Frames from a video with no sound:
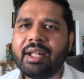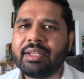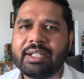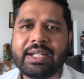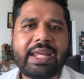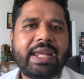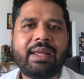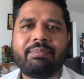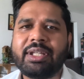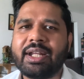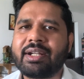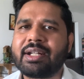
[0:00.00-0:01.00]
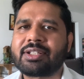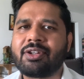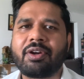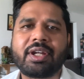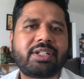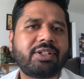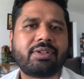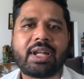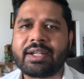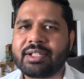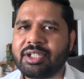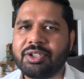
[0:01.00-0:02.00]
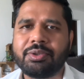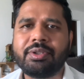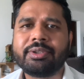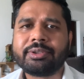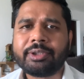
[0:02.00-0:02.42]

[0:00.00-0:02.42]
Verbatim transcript: the name the address longitude latitude